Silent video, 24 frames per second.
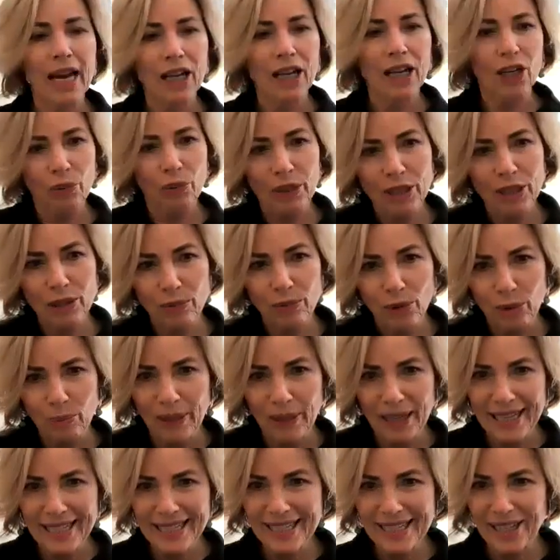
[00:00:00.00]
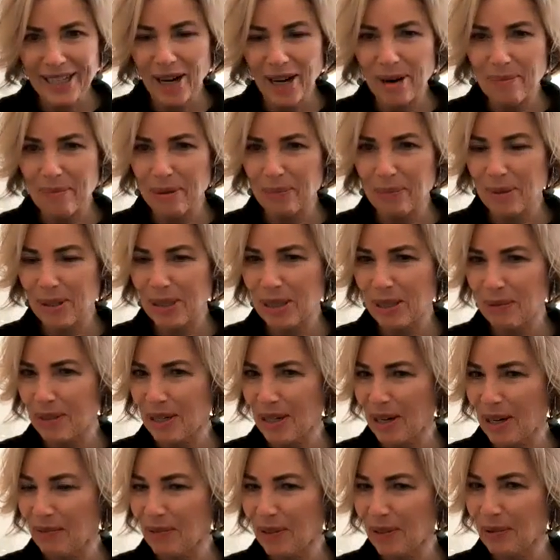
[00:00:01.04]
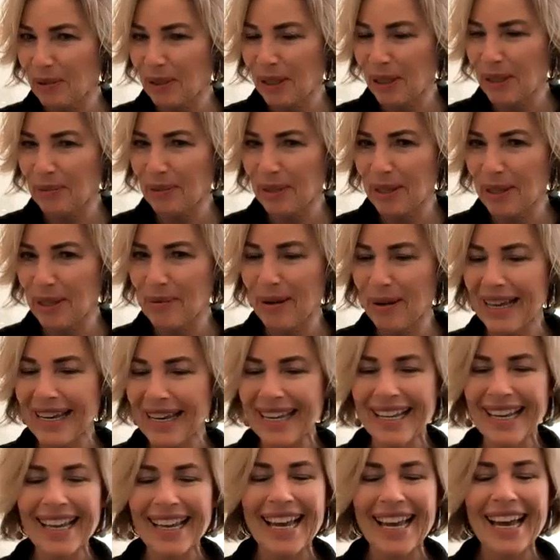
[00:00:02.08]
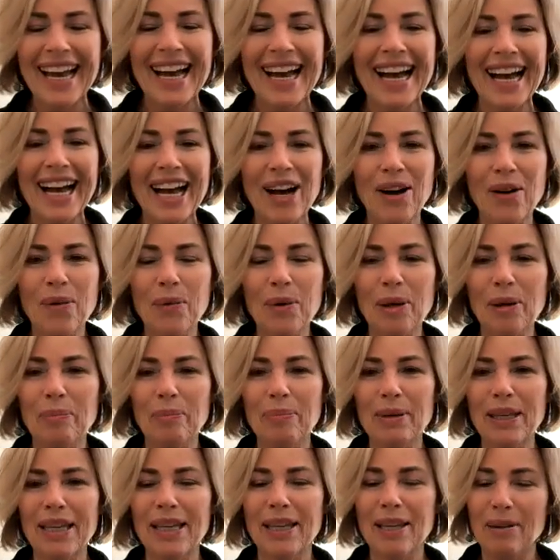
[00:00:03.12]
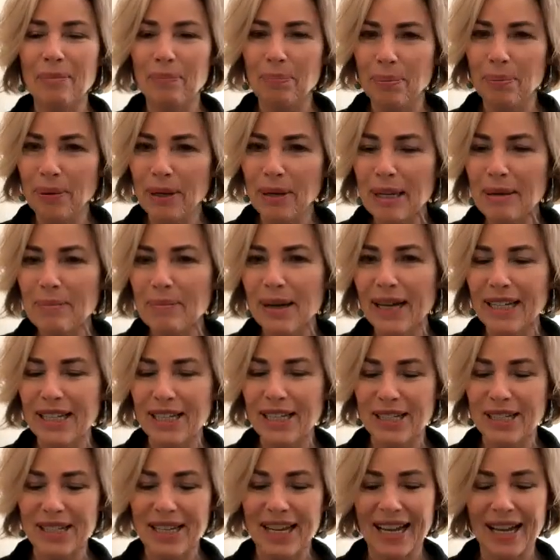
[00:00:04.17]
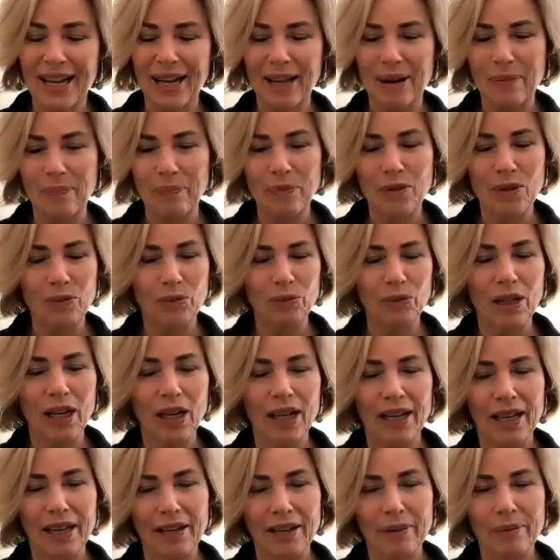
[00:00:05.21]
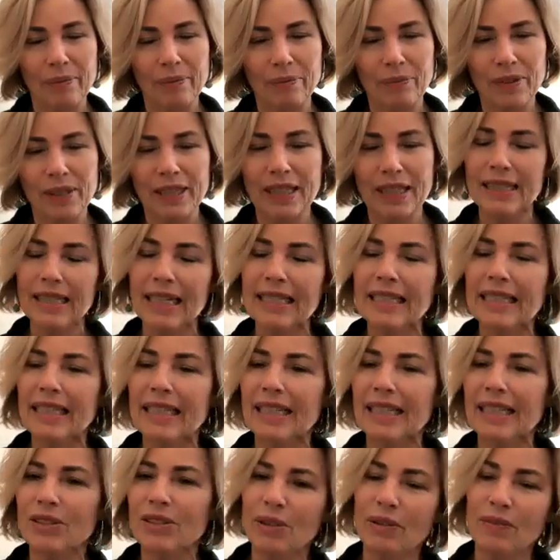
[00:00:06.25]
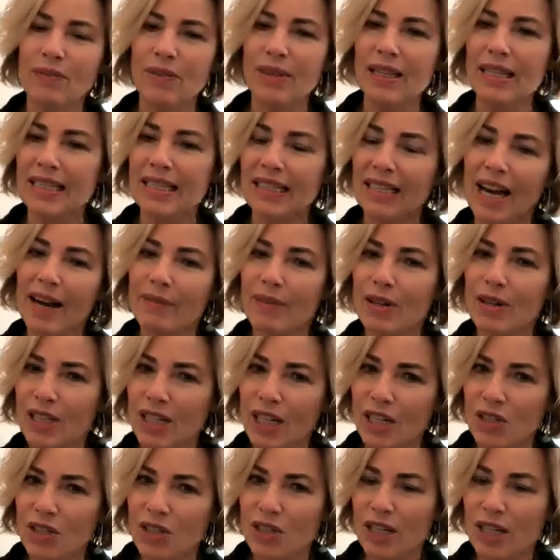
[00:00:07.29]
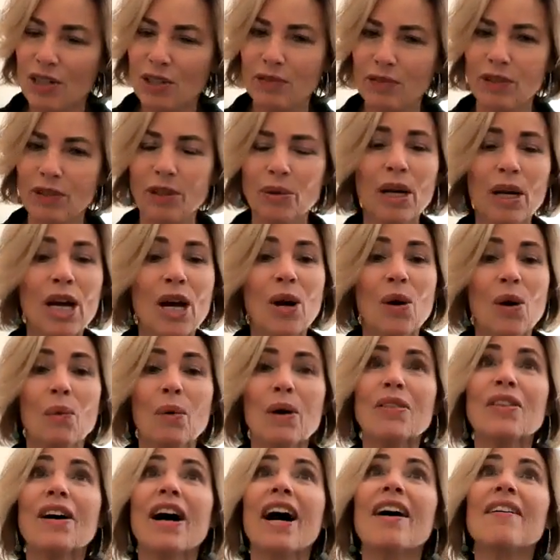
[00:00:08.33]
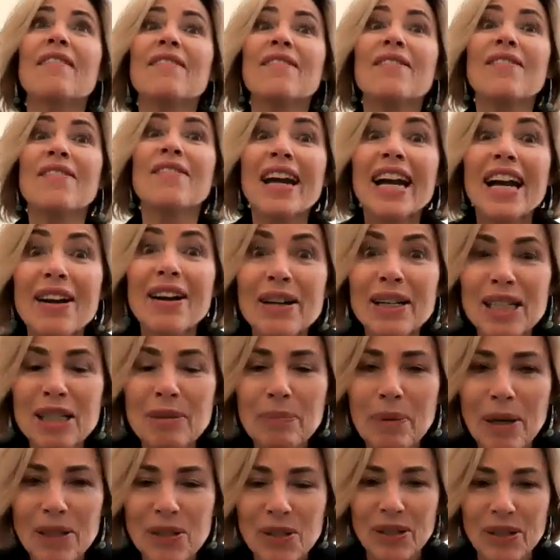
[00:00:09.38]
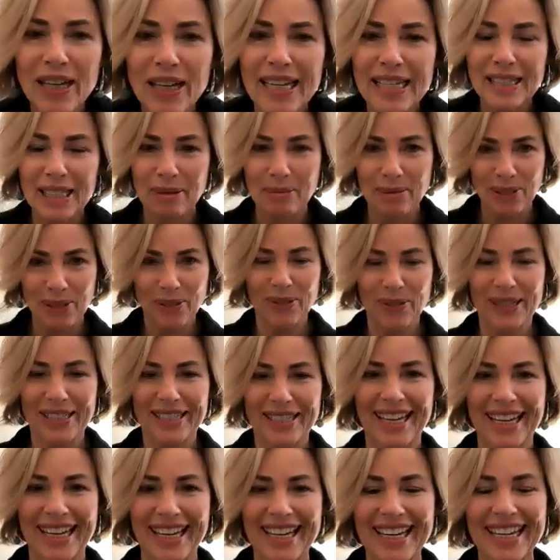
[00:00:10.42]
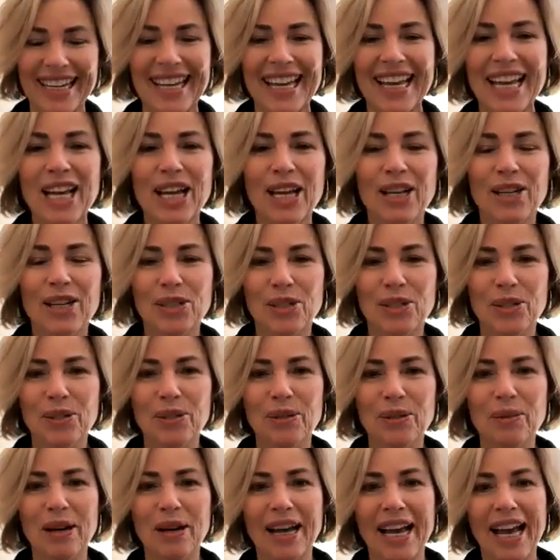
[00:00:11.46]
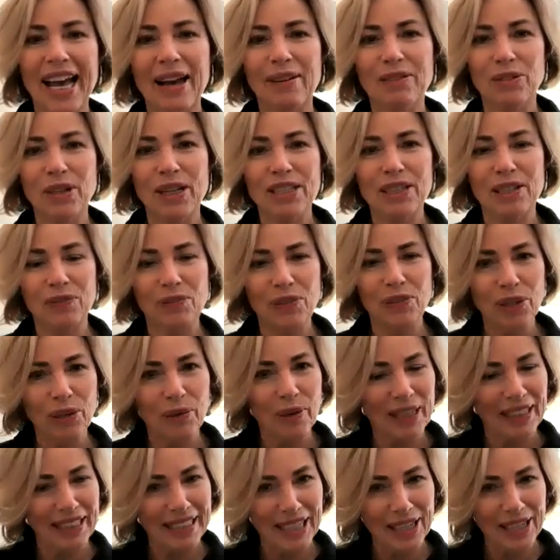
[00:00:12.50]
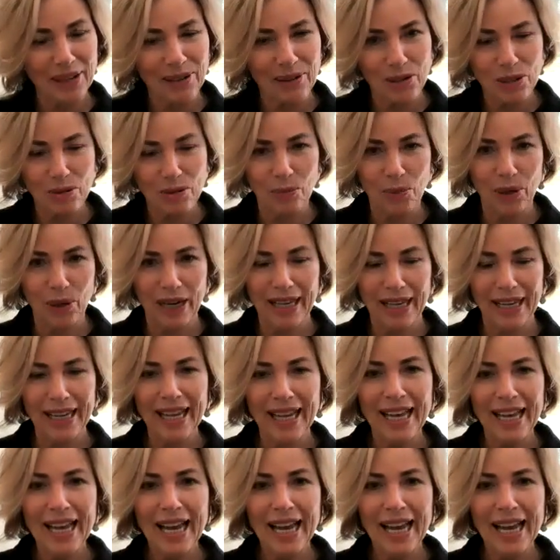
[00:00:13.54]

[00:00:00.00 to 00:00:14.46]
Karina Robles, our membership chair for 2021, will be pretty much conducting sort of this conversation interview with our very special guest. I'm so excited to have Tracey Fiorelli here this morning.